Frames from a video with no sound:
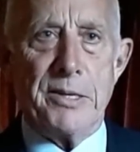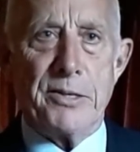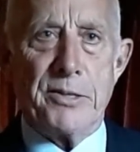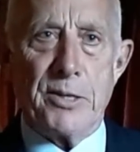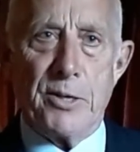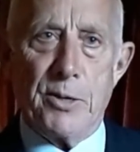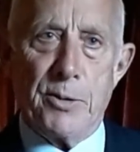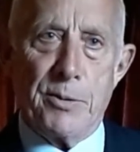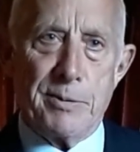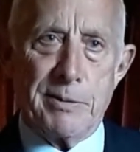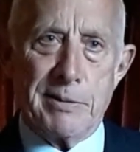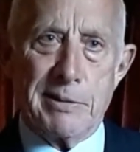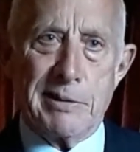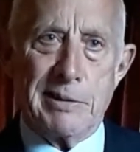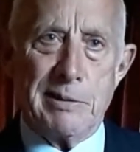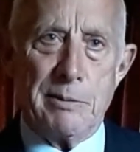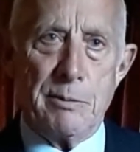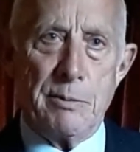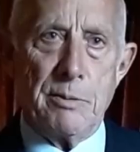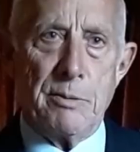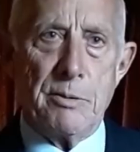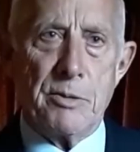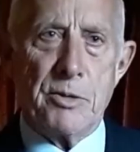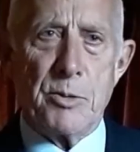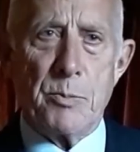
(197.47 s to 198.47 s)
So
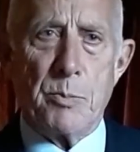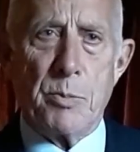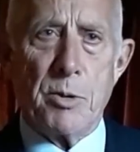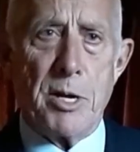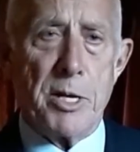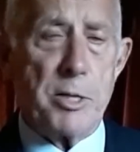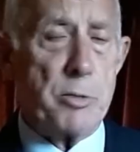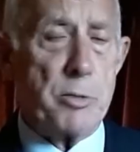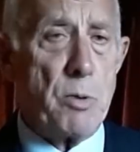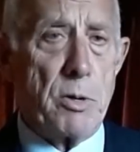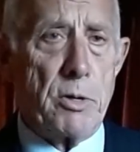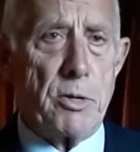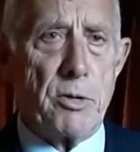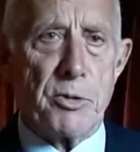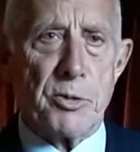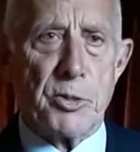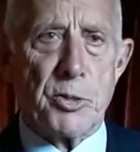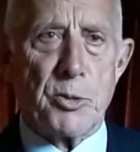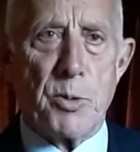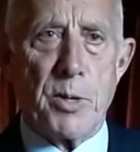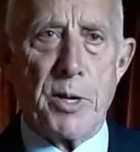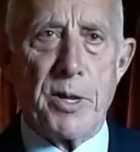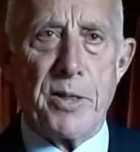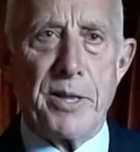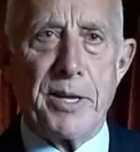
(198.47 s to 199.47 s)
surprise, won't
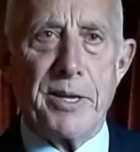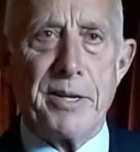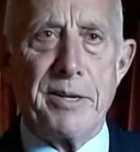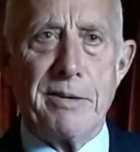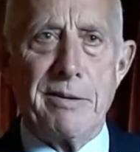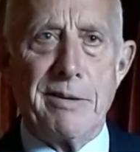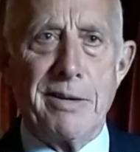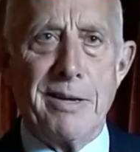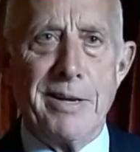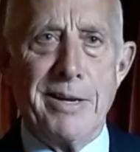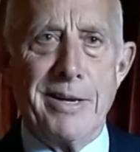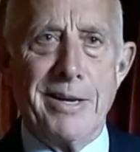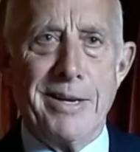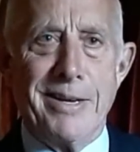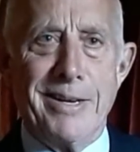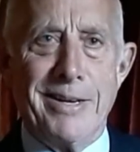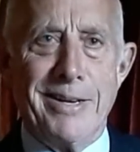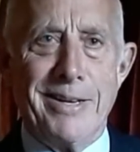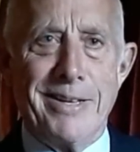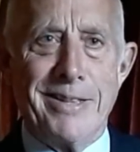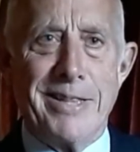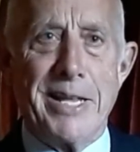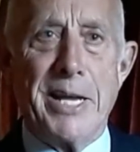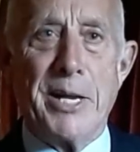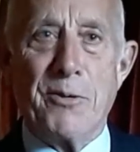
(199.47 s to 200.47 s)
cost you anything.
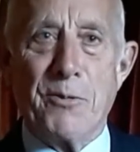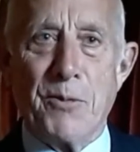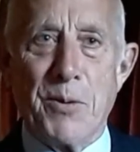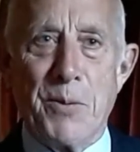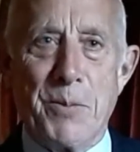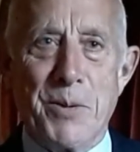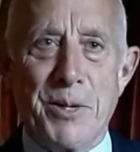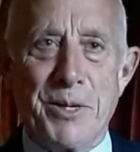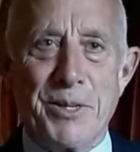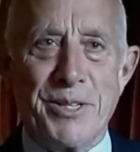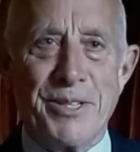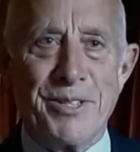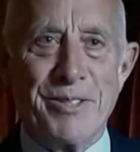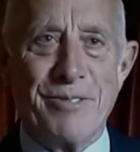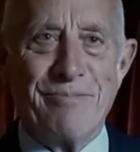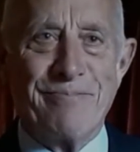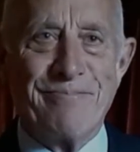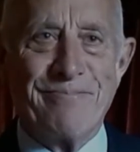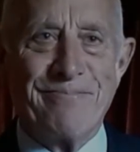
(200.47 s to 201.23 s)
Thank you very much.